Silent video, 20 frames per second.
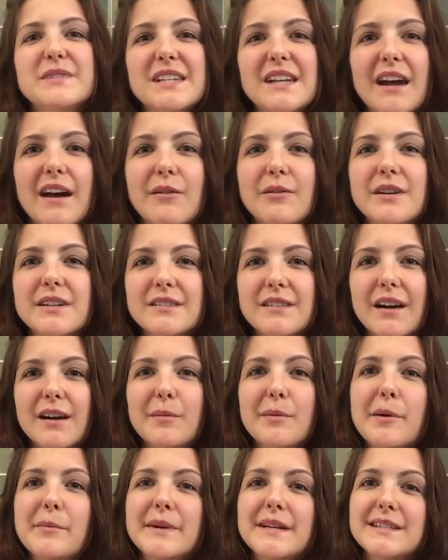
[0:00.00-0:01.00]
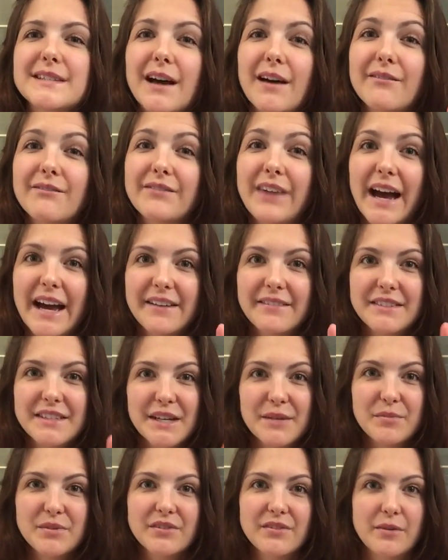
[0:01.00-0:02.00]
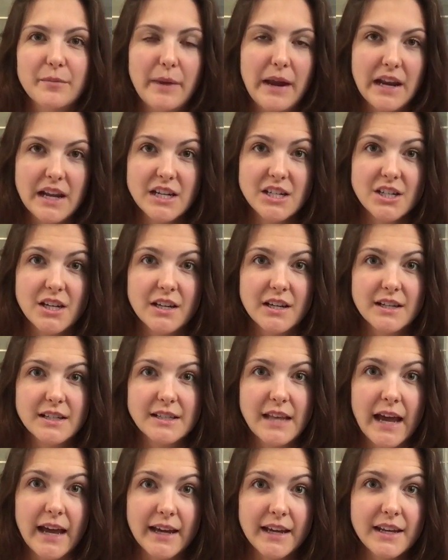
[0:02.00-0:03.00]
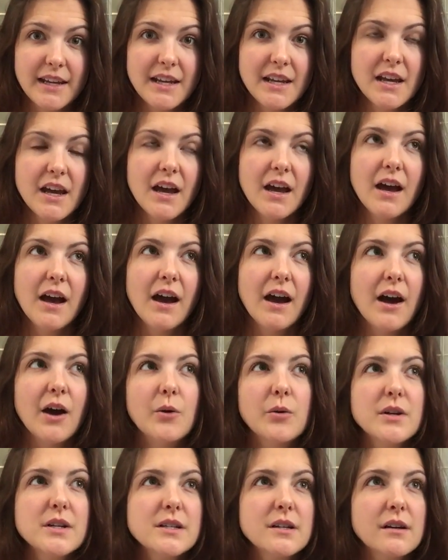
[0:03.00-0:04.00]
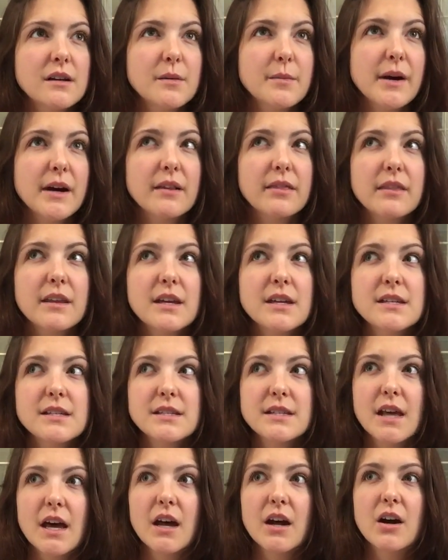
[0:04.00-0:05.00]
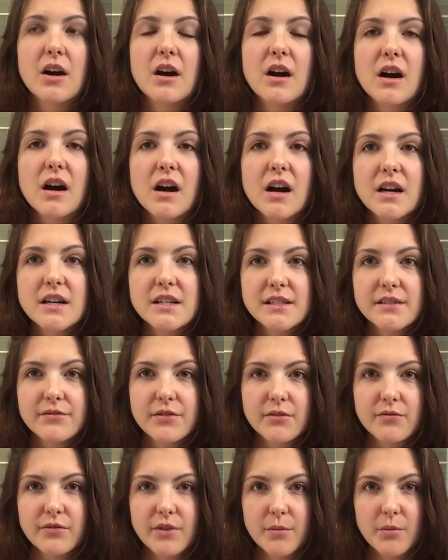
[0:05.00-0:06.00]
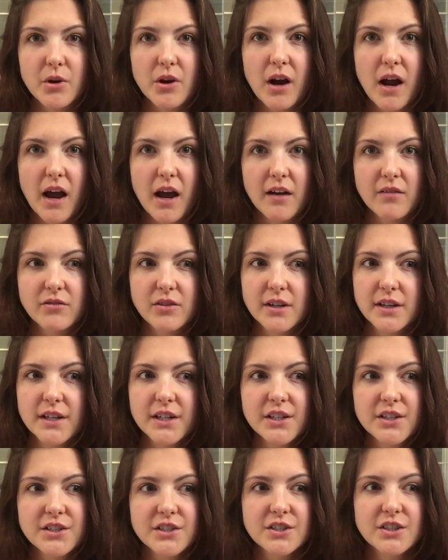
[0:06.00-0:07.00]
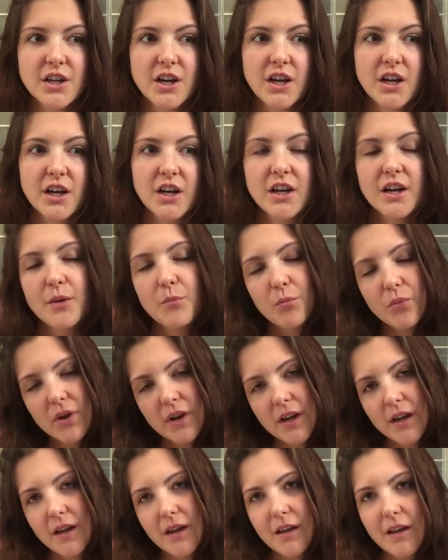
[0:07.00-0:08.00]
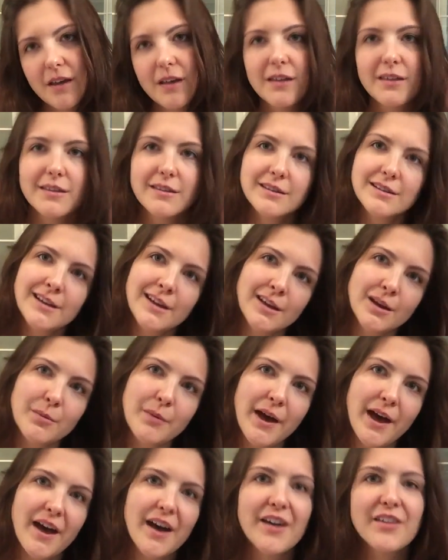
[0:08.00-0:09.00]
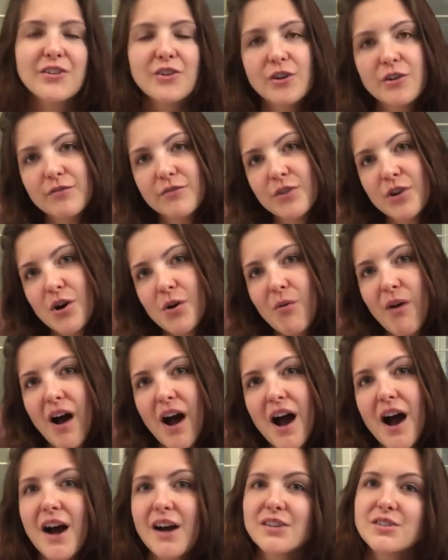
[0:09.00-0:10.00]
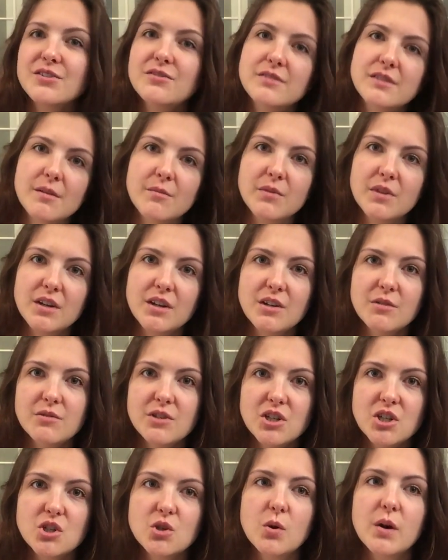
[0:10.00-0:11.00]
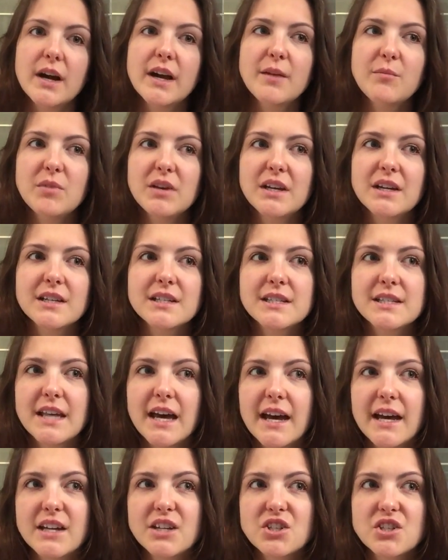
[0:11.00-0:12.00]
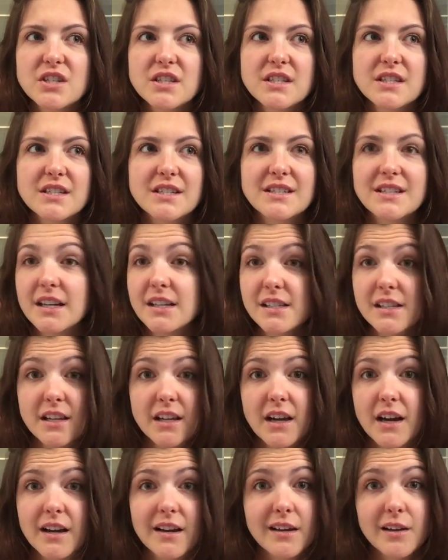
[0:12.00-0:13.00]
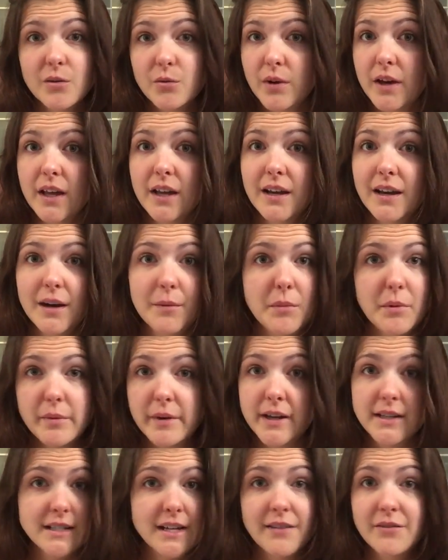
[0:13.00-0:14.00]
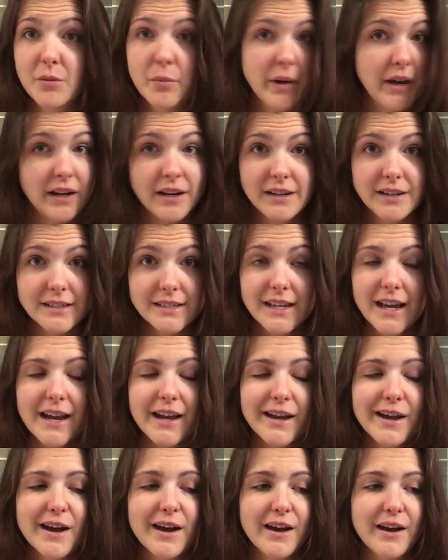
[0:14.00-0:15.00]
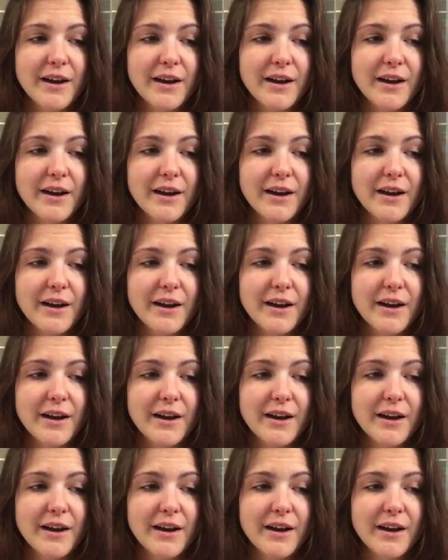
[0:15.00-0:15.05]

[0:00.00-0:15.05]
Today I want to talk about my top 5 tips for managing anxiety. I want to talk about things that are different from your average. Breathe, take a bath, go for a walk, do something you enjoy, because that just doesn't cut it when I'm about to have a panic attack.